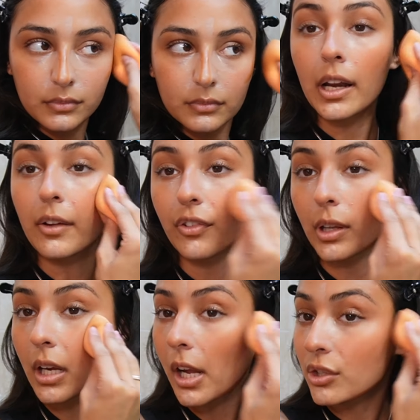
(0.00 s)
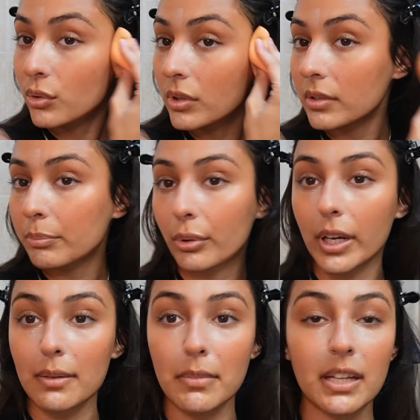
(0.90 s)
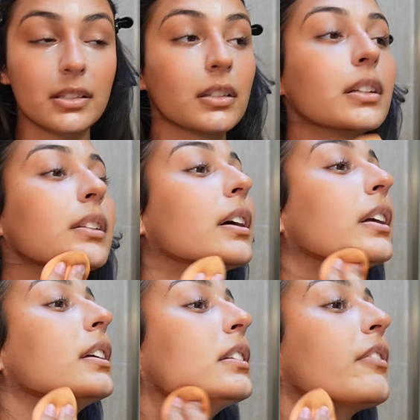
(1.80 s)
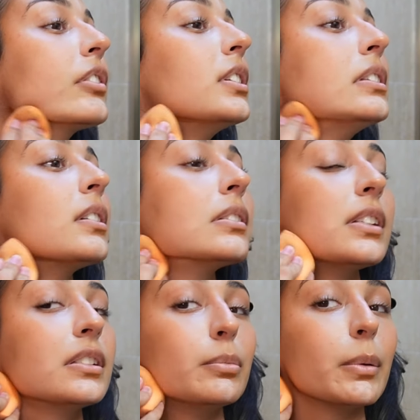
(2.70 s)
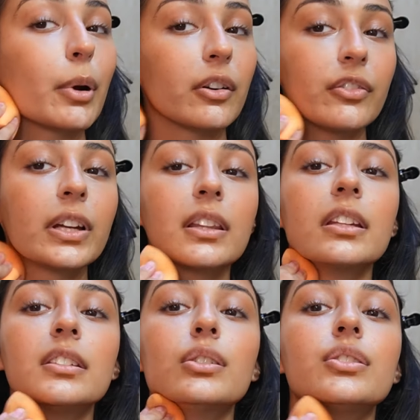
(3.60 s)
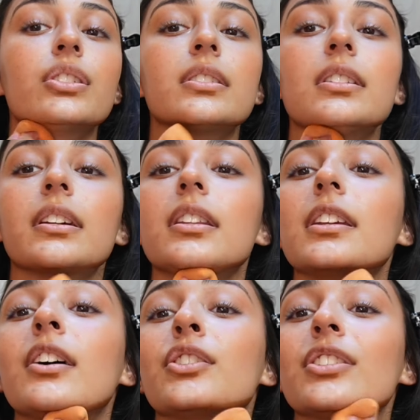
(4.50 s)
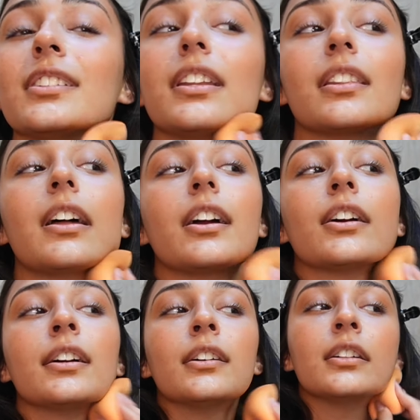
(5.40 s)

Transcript: And I feel like I do this pretty messily, like it definitely doesn't need to be perfect. This is just like the underneath layer.